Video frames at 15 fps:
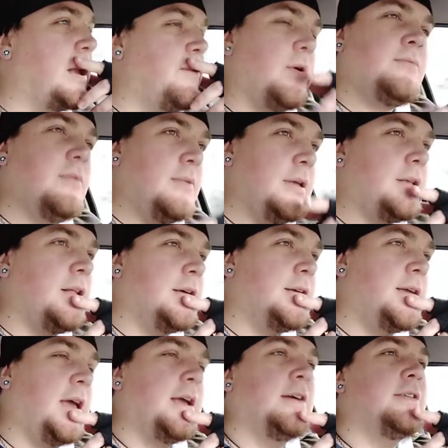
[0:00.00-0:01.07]
Probably close,
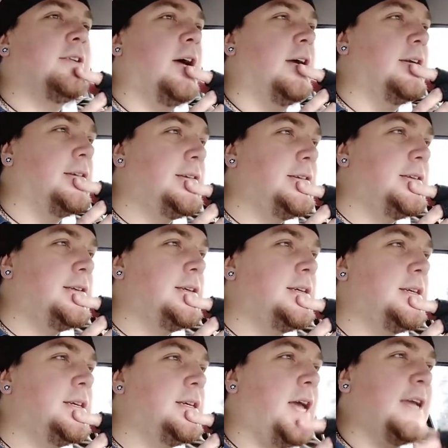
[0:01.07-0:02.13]
hang on, no.
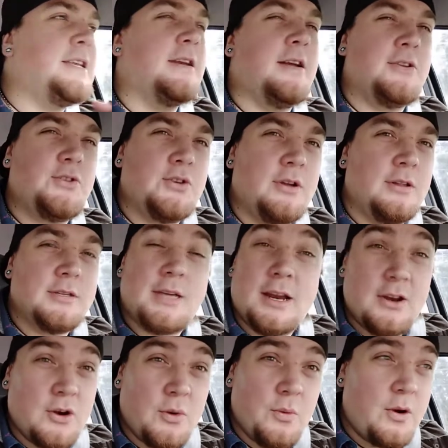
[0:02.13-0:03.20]
eighteen hundred dollars. I
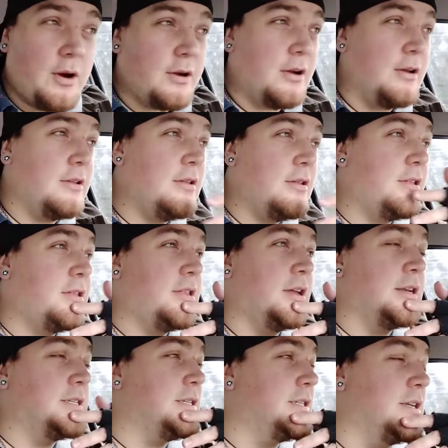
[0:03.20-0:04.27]
don't know where I got
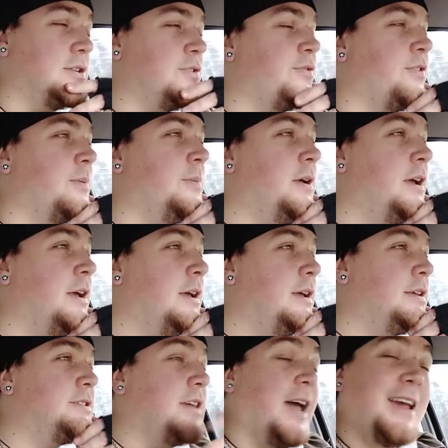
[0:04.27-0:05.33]
thirty-six hundred dollars from.
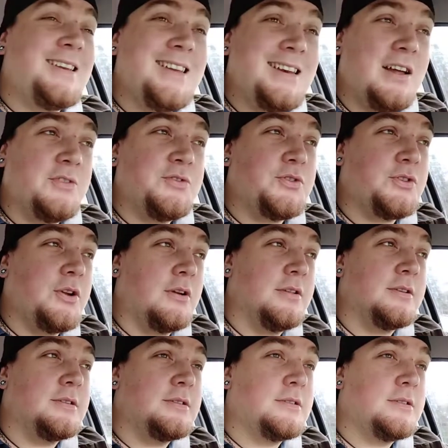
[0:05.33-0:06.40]
So eighteen hundred
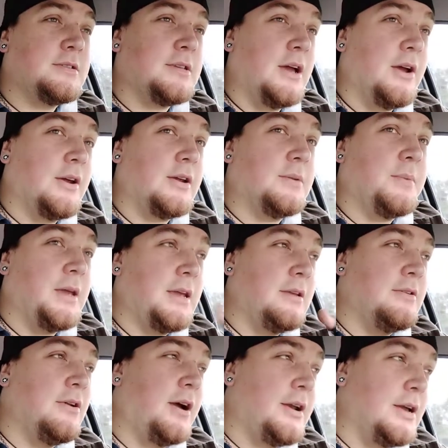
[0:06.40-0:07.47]
dollars. So it'd be
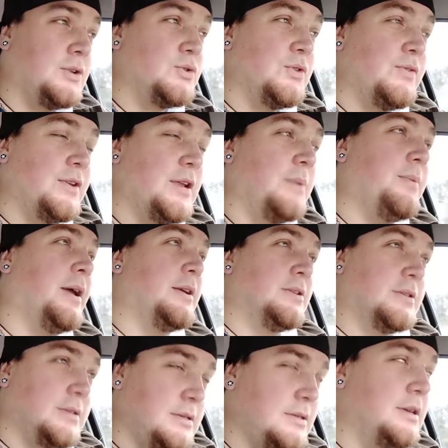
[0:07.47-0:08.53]
nine hundred dollars for ten
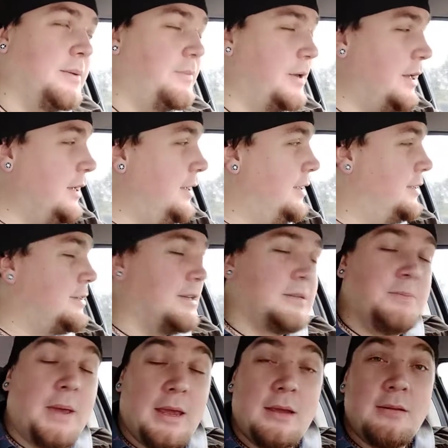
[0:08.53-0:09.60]
pages. Yeah,
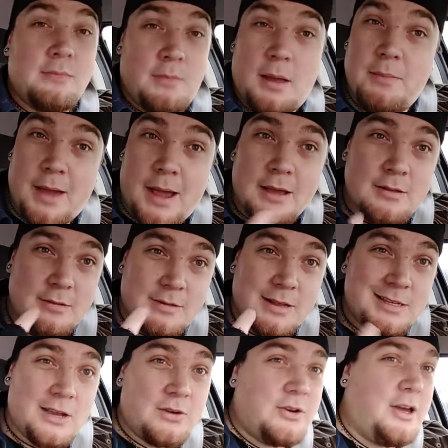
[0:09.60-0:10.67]
that's me, my math.
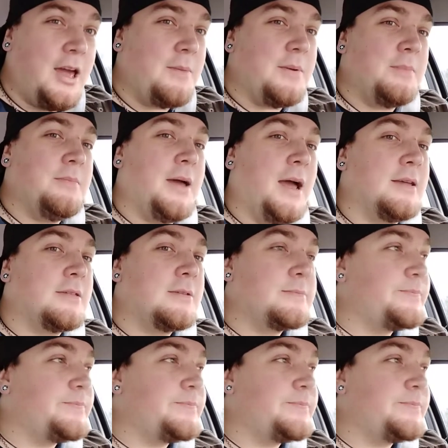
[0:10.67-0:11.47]
That's how good I am at math.